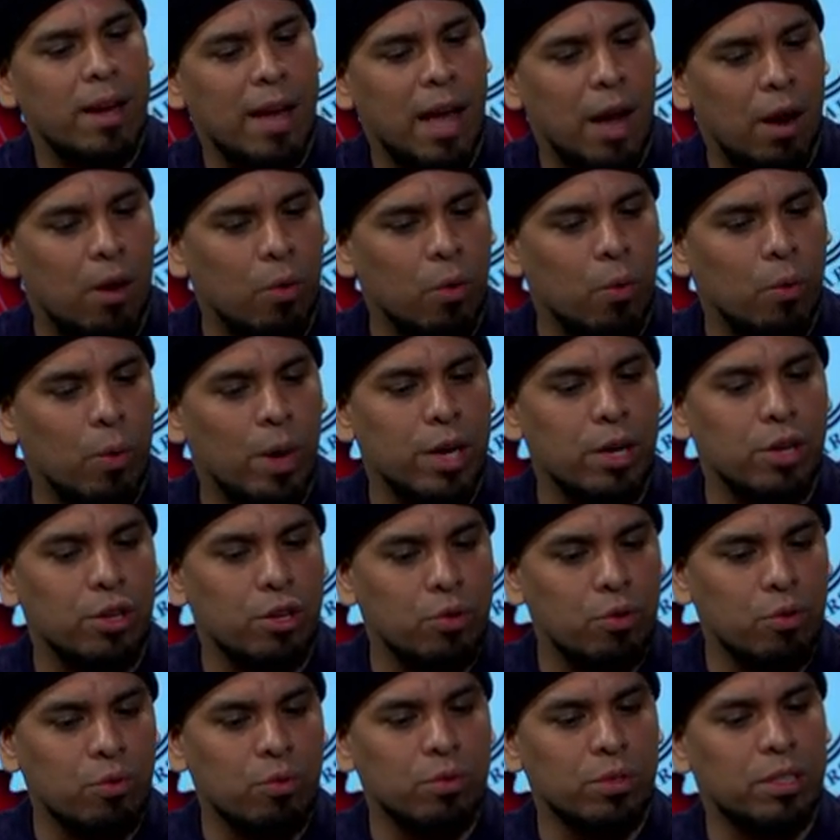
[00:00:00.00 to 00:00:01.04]
Now, when
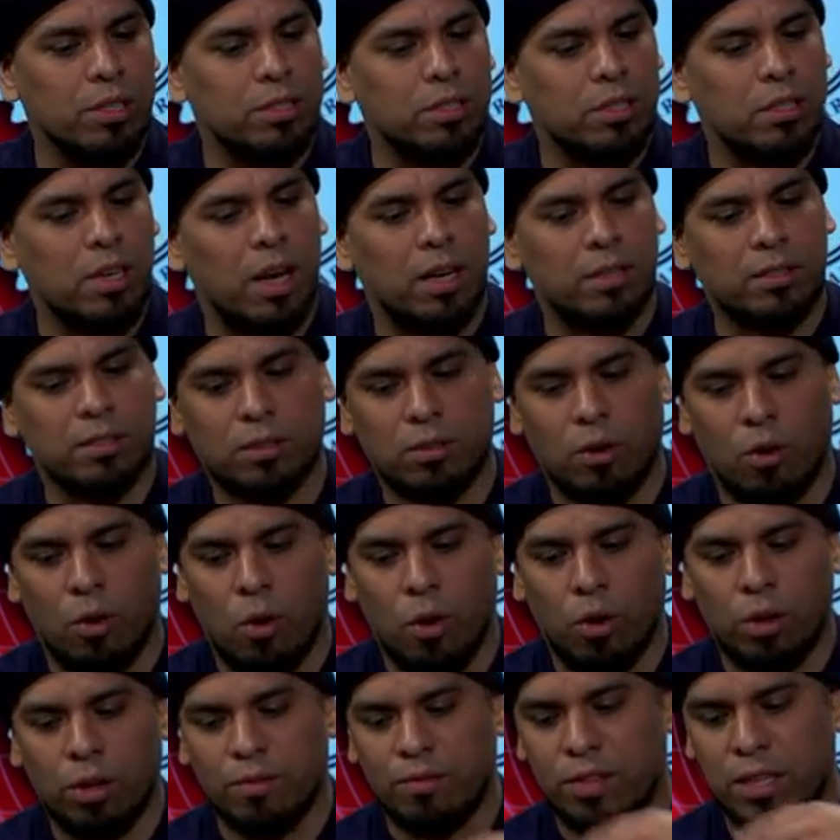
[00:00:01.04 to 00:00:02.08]
you discuss
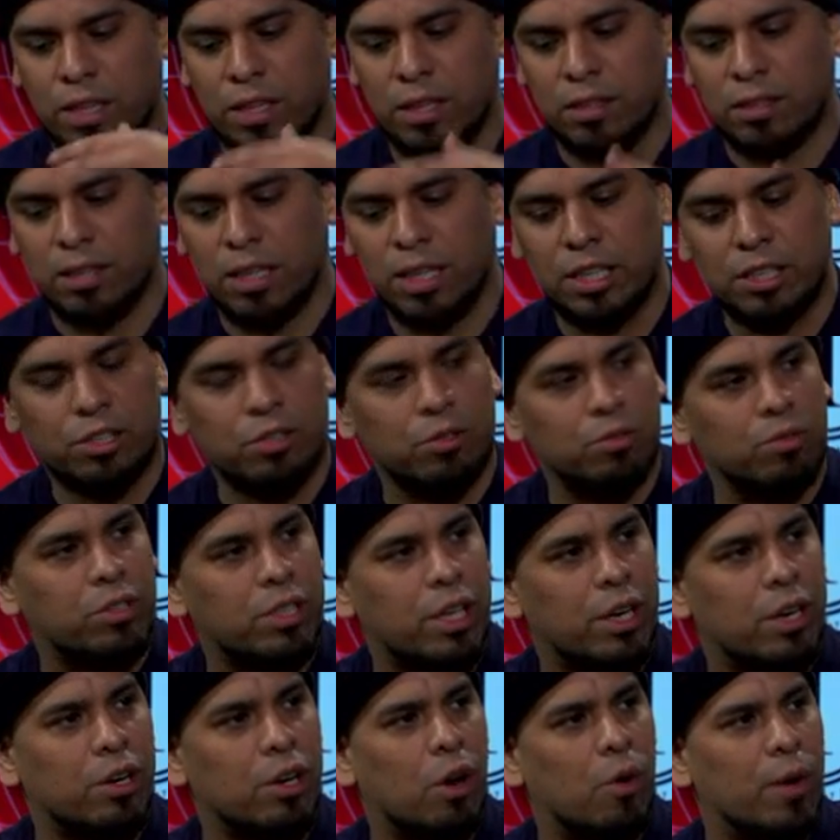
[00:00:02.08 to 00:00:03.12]
all of these issues
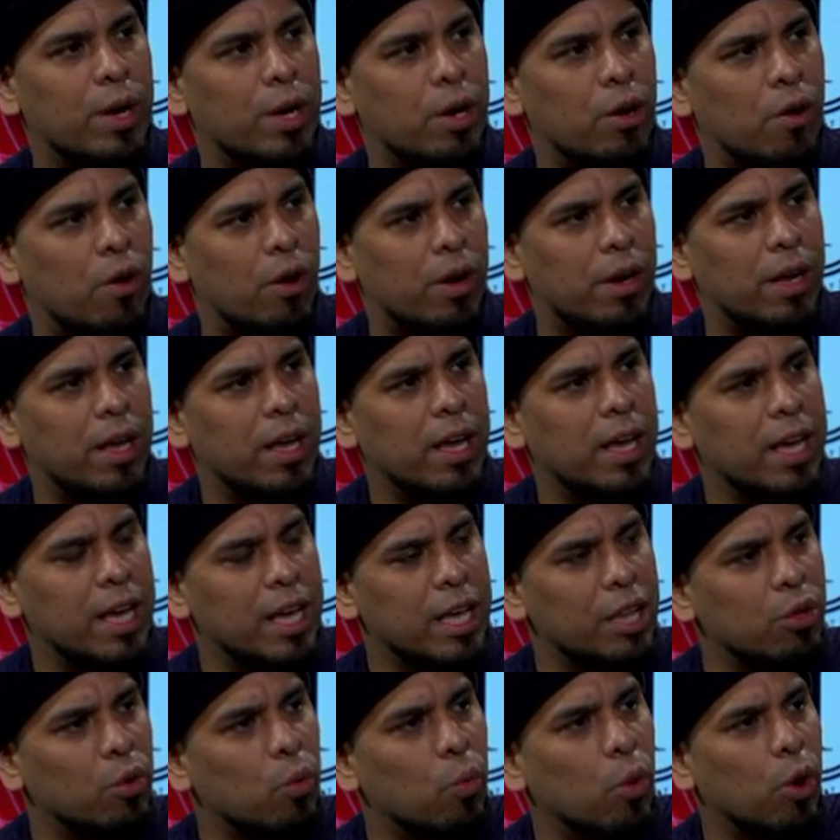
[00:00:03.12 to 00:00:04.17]
that are going on
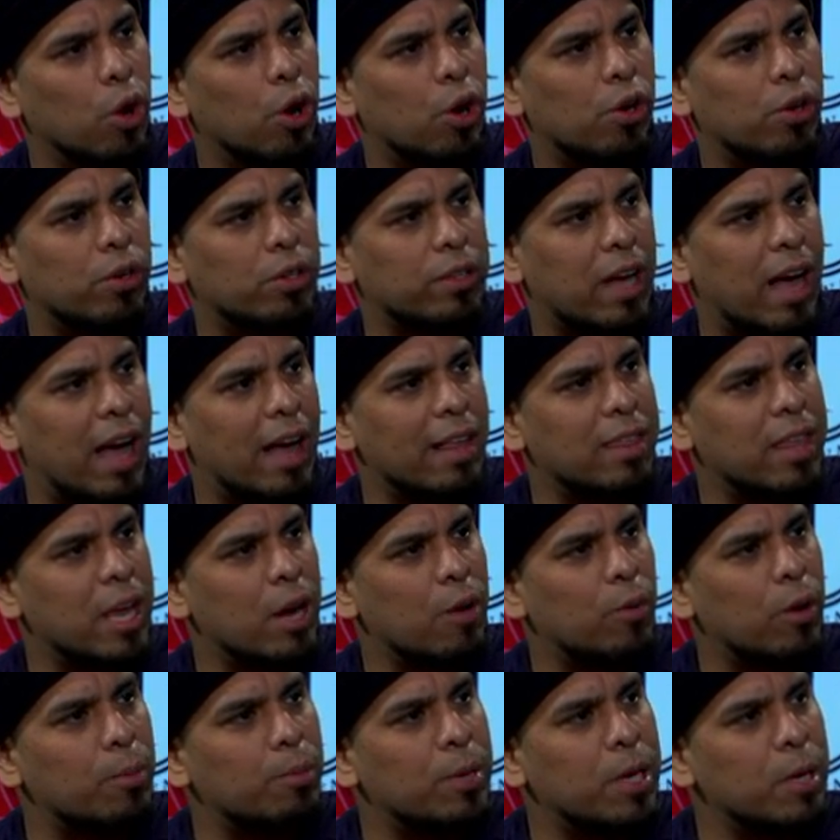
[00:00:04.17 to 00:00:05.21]
in the world, I
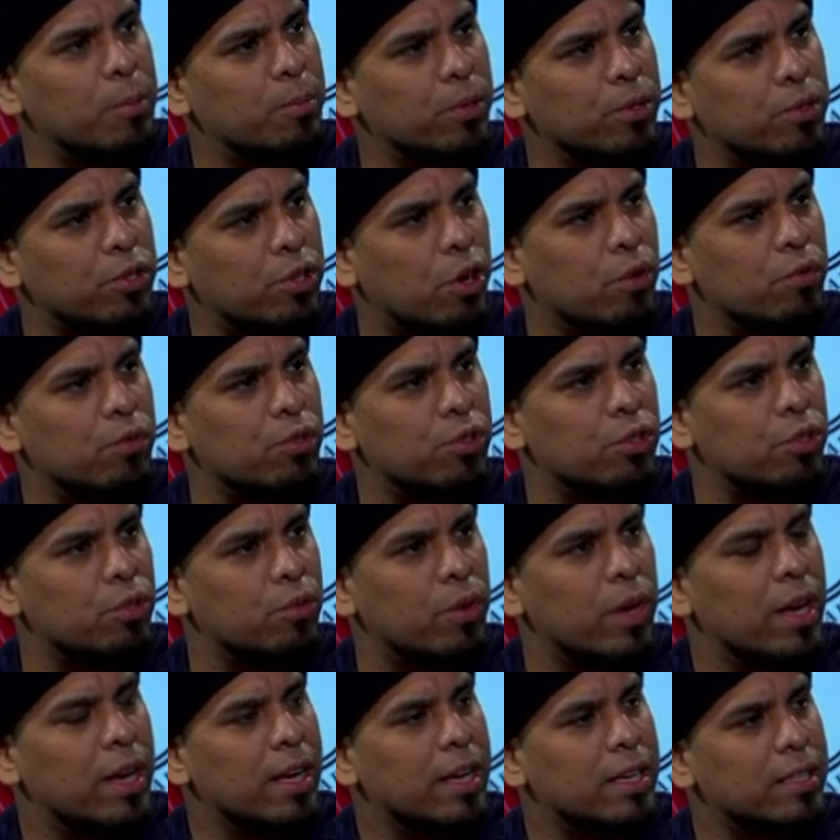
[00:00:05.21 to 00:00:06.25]
think what people don't
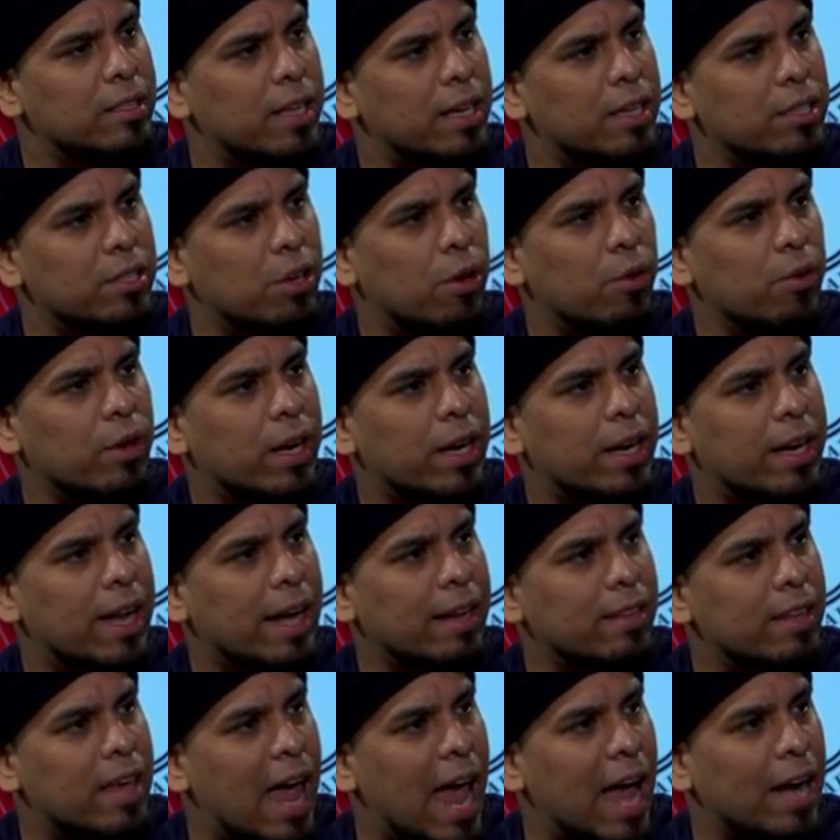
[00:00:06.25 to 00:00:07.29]
do is they don't
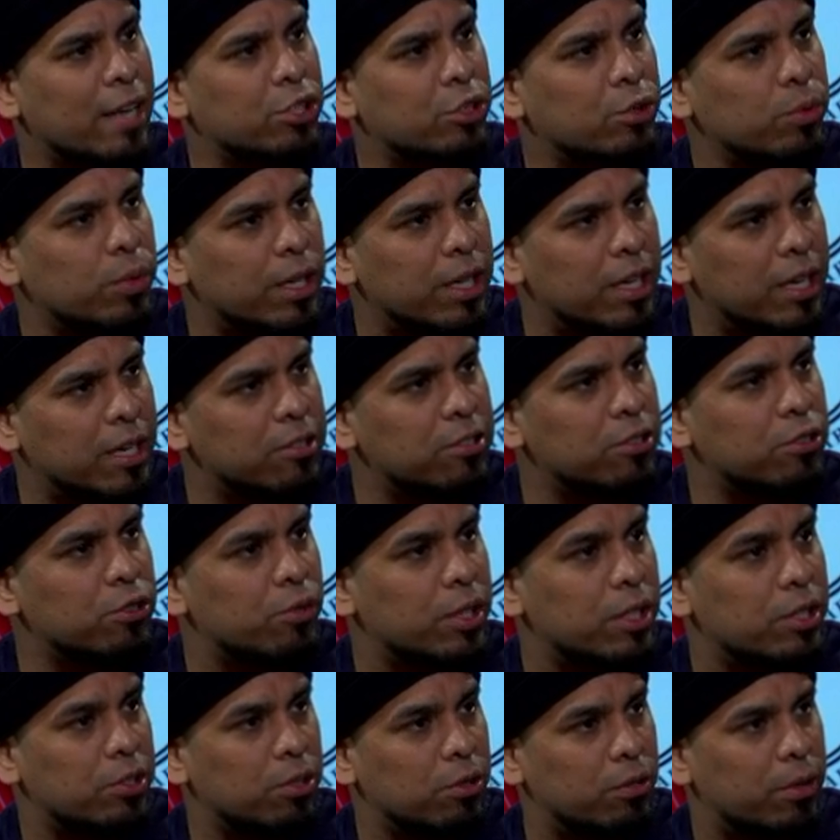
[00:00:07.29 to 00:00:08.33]
connect the actual
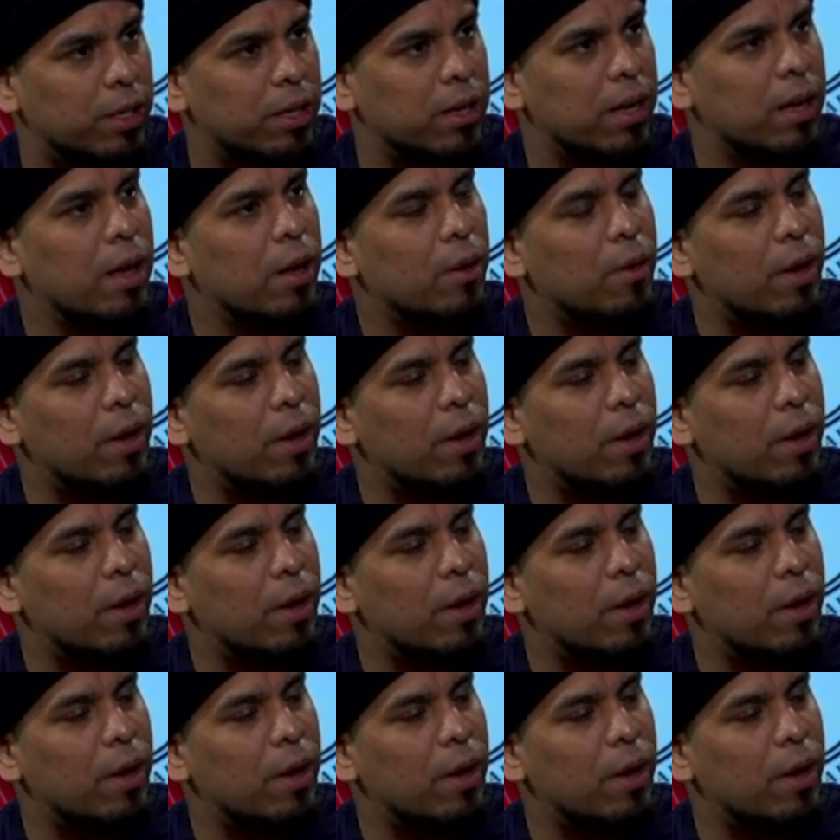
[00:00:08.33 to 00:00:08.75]
history to it.